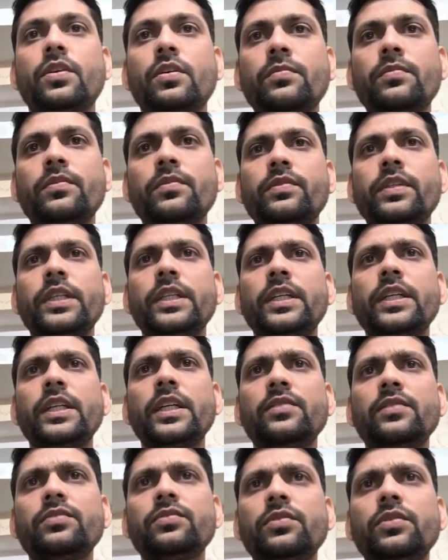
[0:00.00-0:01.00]
we need
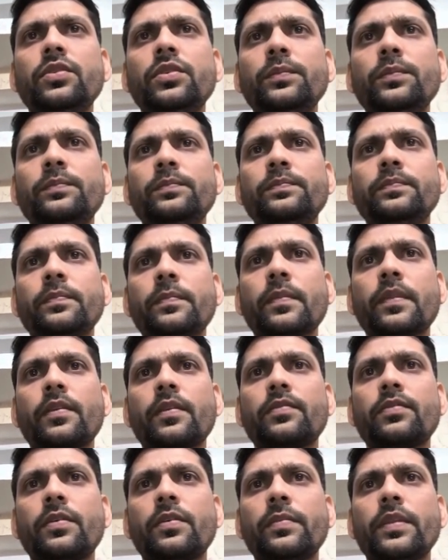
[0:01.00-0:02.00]
info
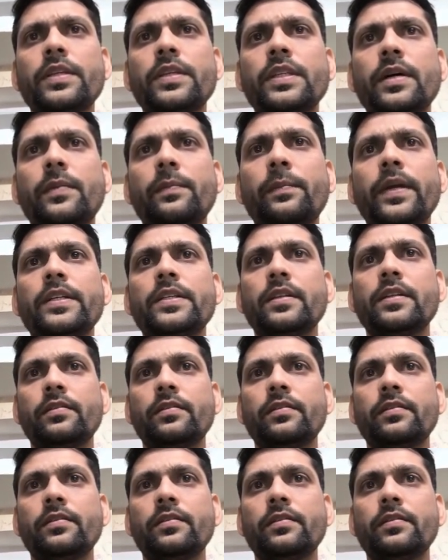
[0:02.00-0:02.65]
from this comparison.